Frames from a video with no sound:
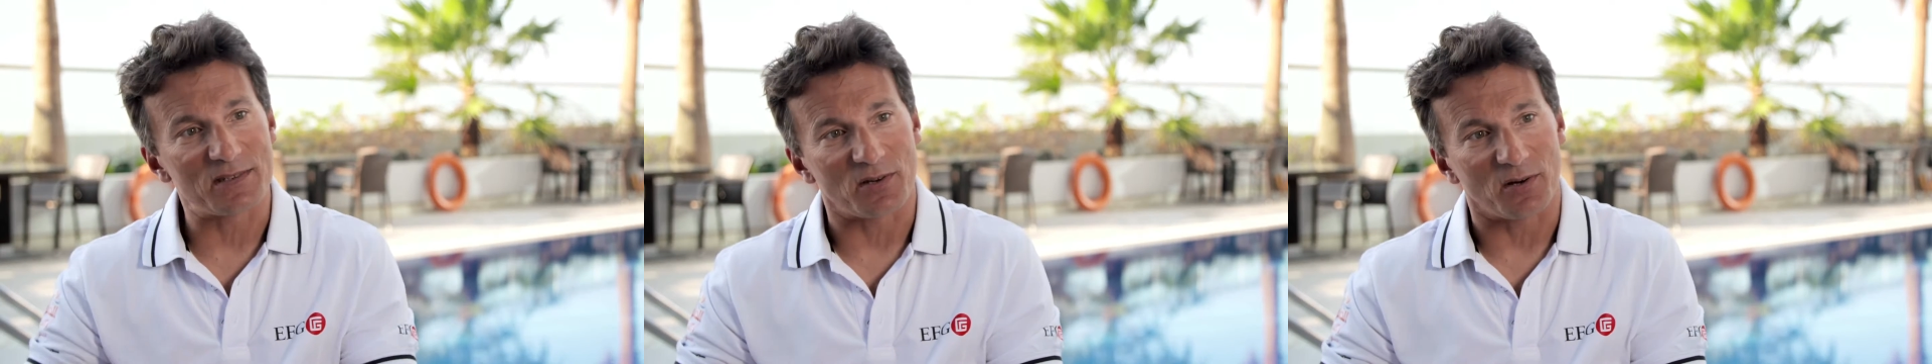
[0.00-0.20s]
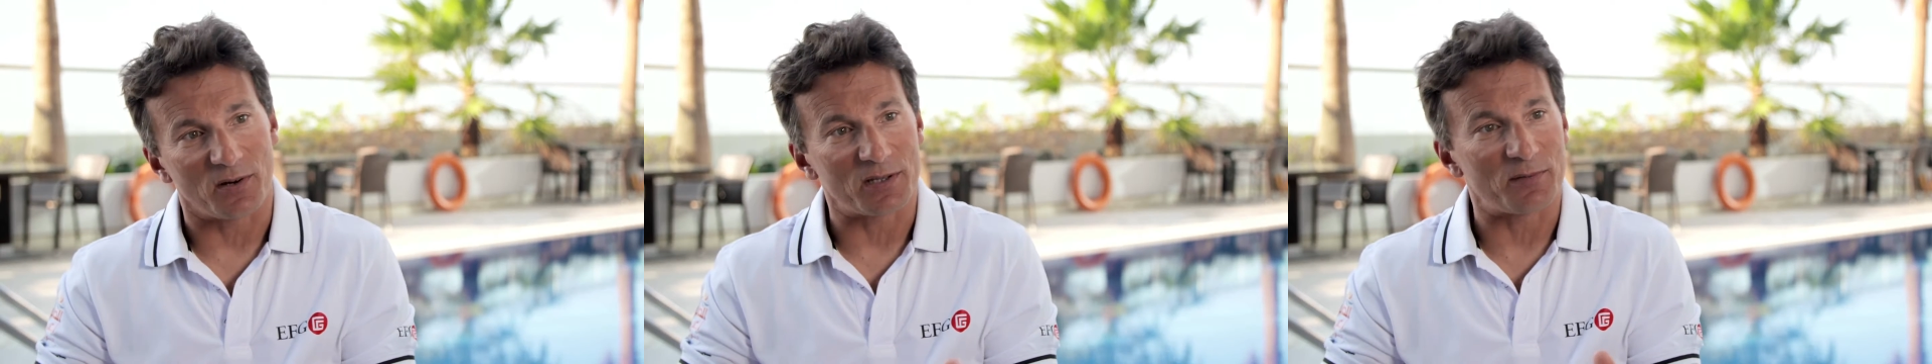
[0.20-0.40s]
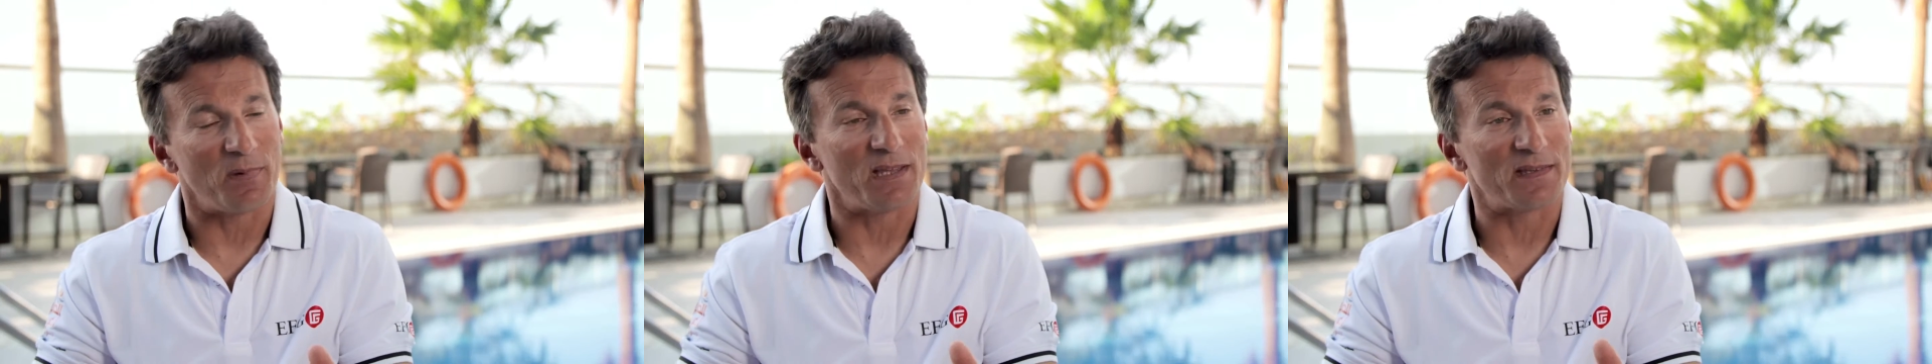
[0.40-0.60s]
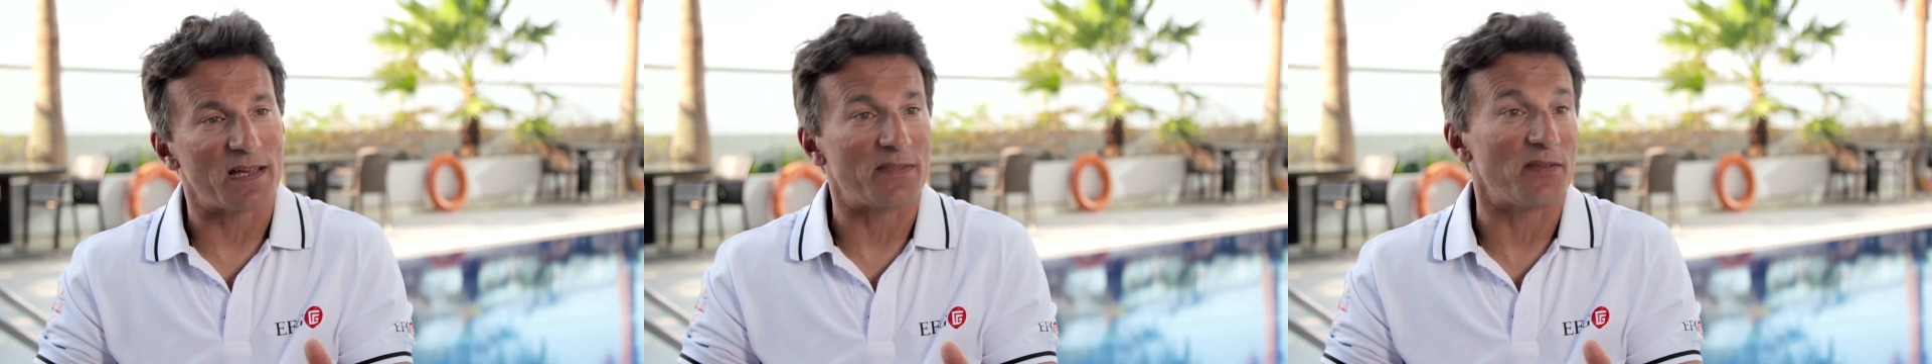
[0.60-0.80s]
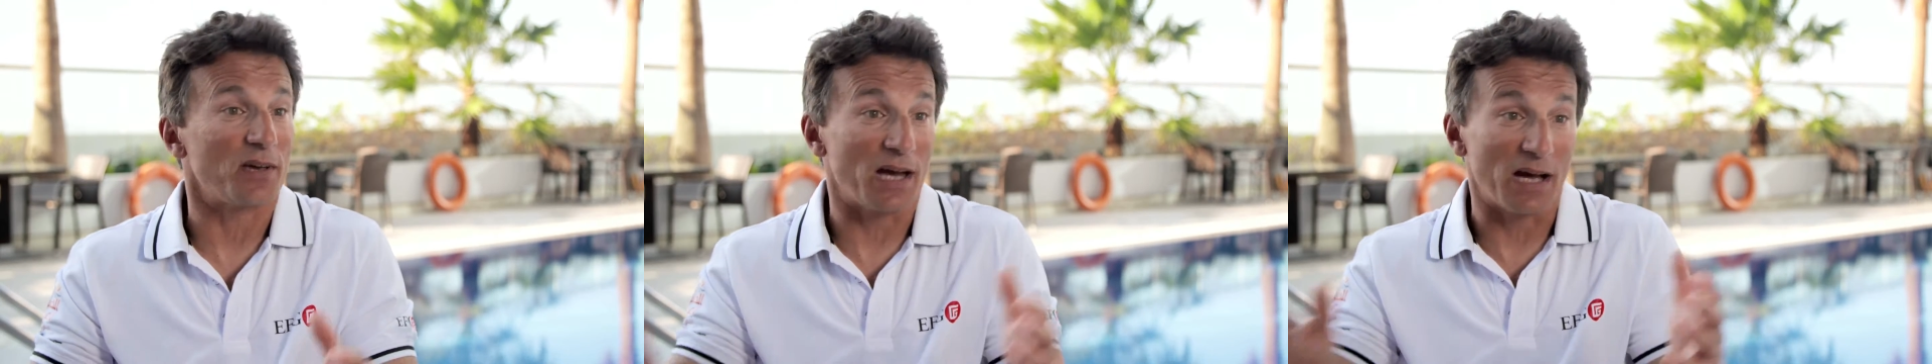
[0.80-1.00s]
So it means
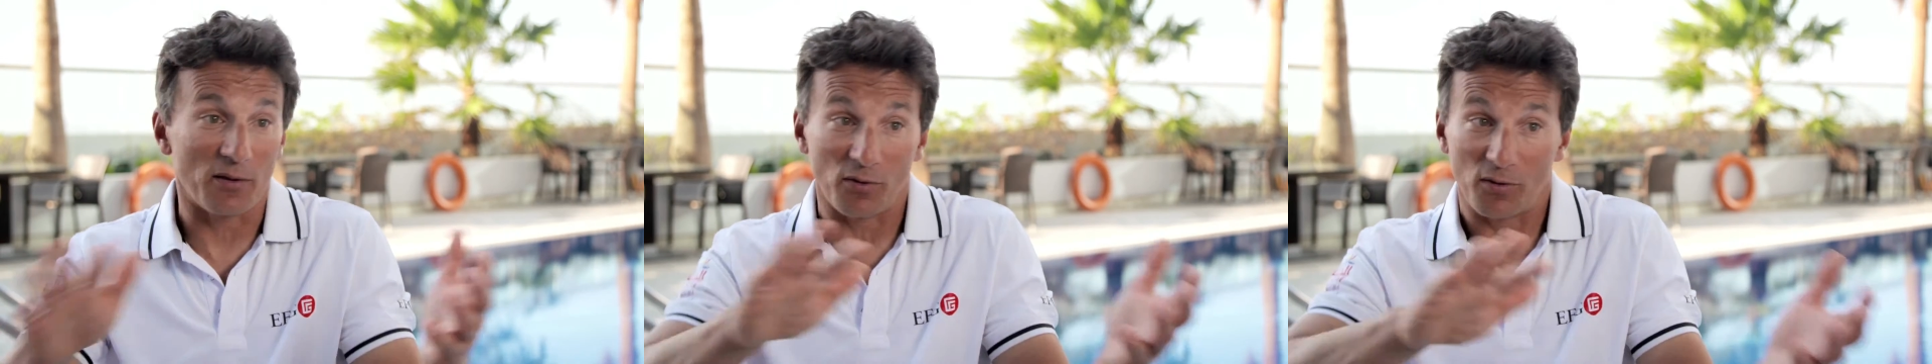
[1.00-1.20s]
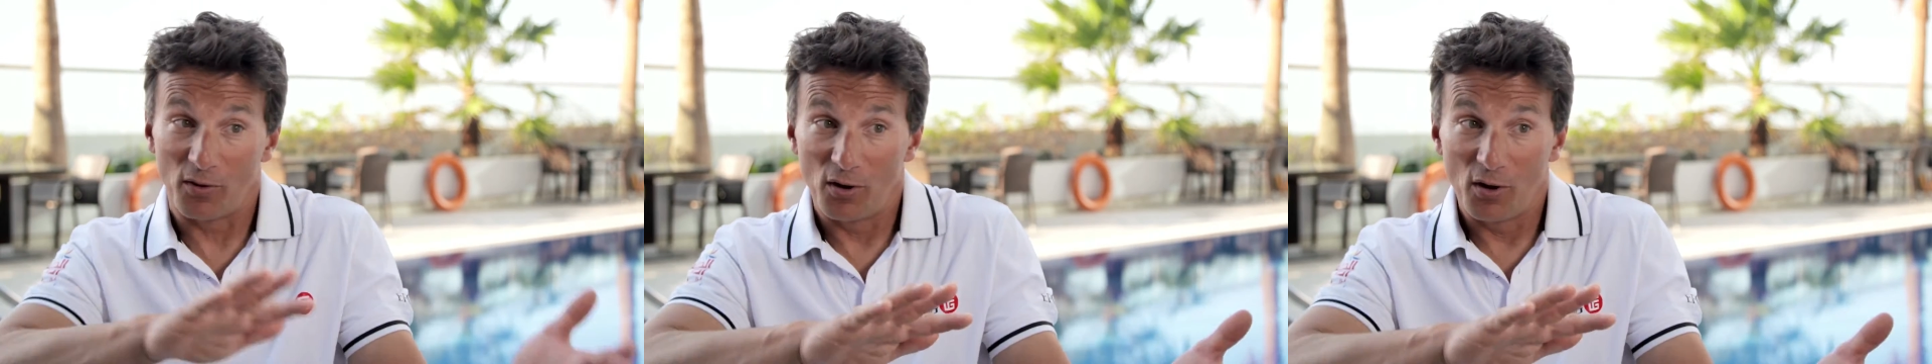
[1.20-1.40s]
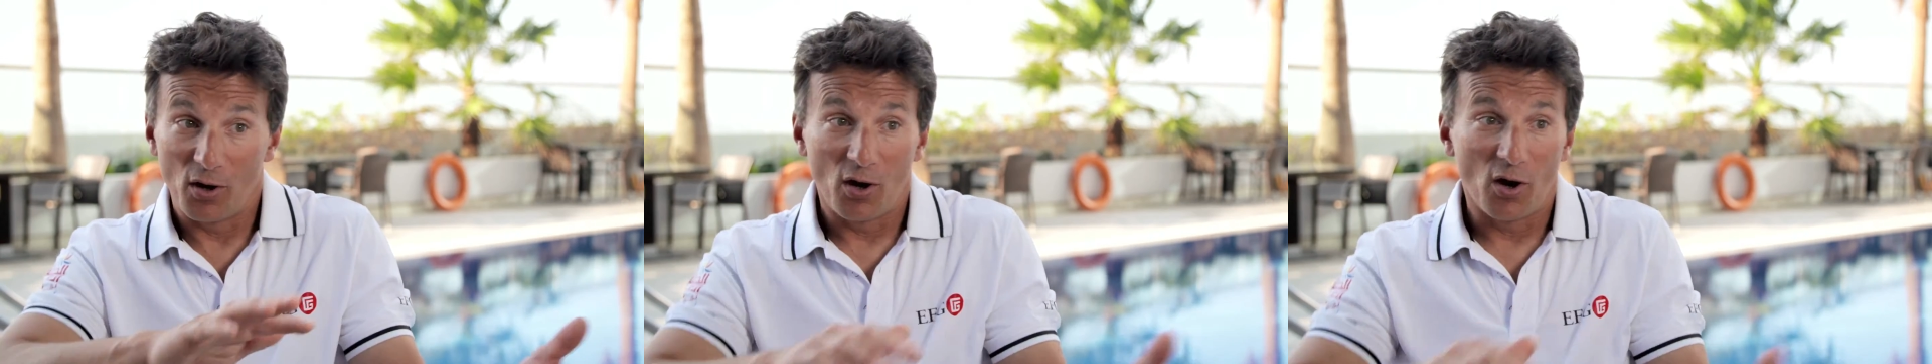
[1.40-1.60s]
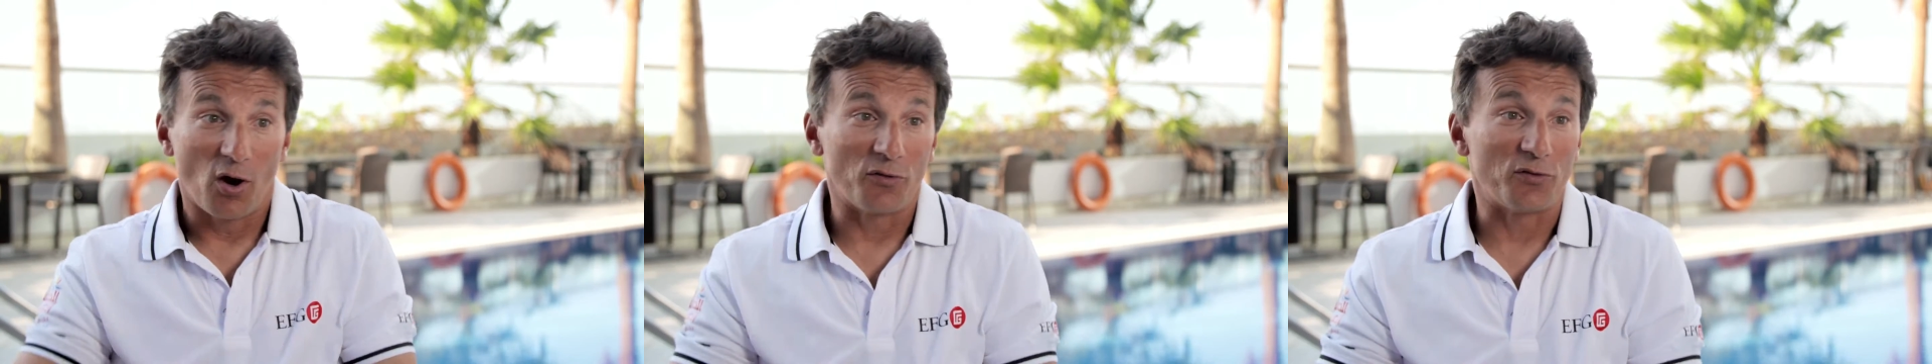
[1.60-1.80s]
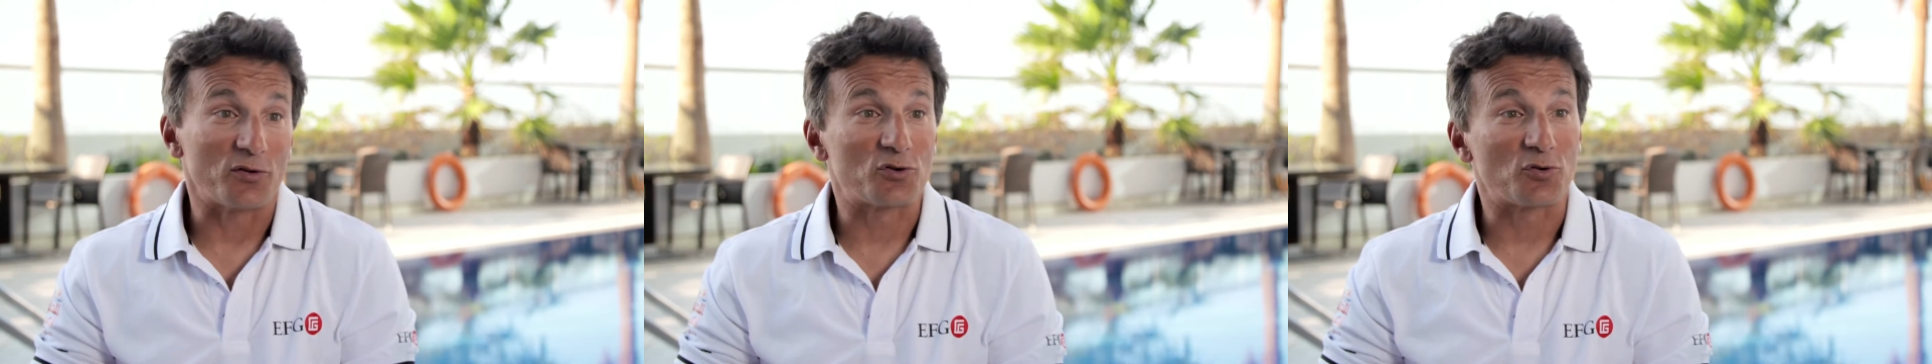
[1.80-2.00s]
that the guy
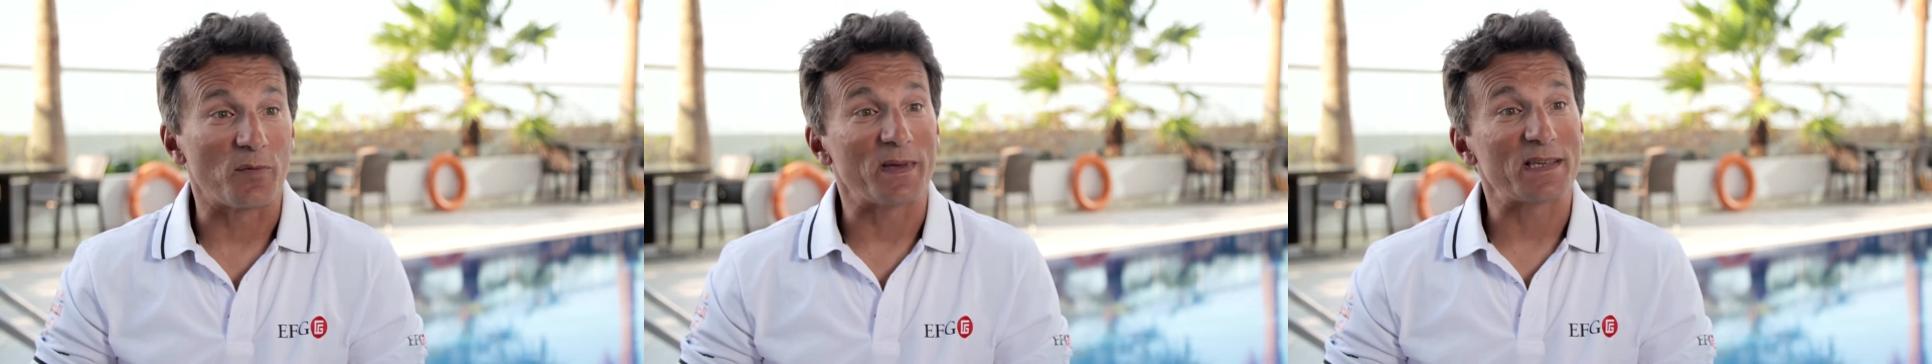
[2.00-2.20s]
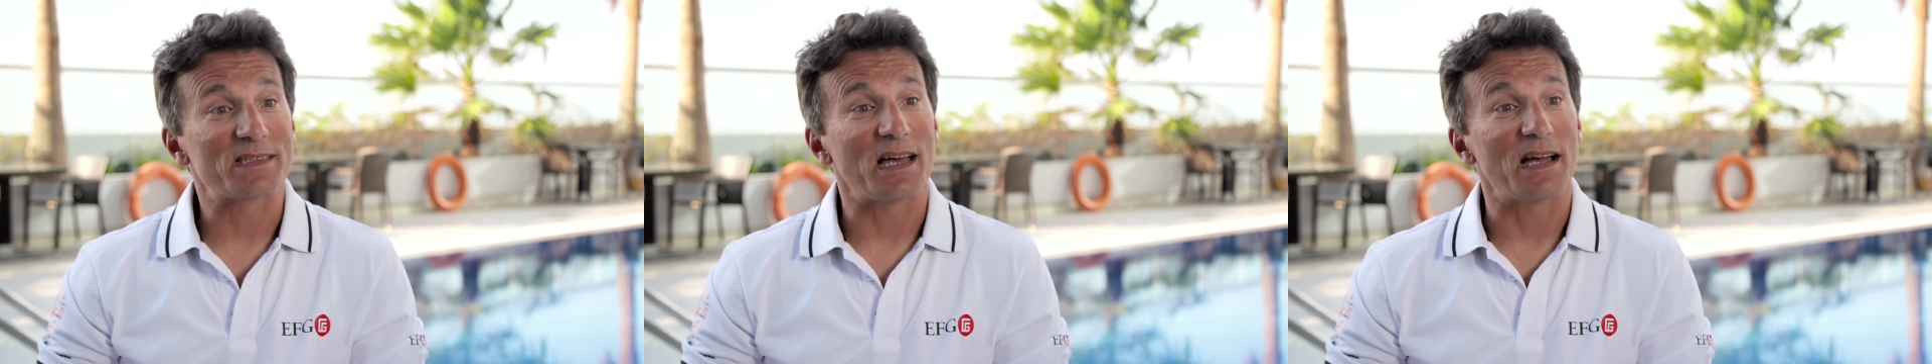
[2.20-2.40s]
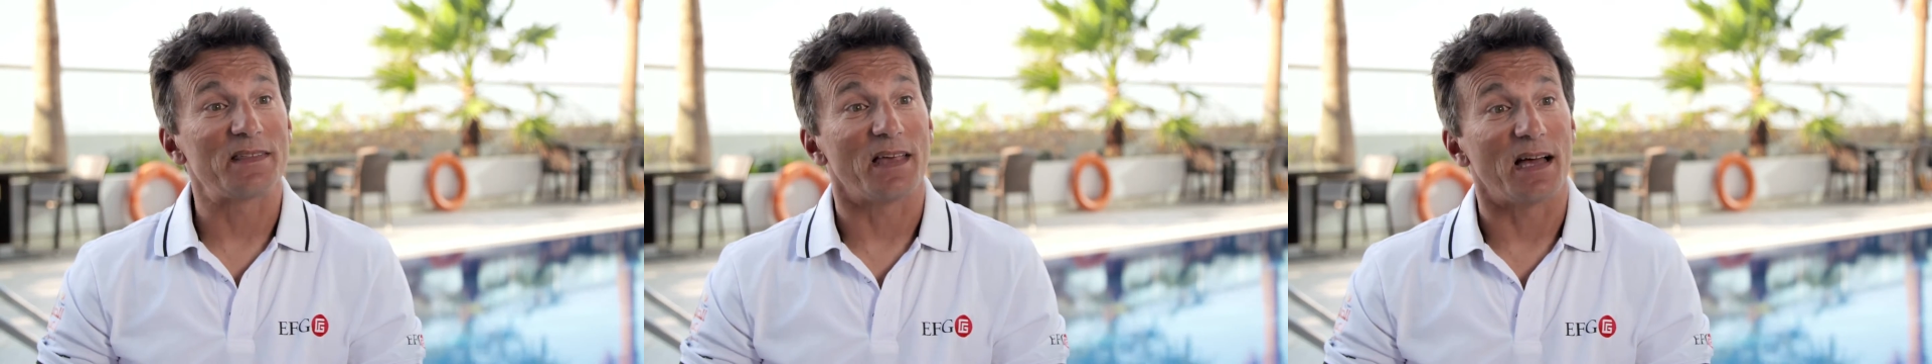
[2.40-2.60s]
on the trimming side,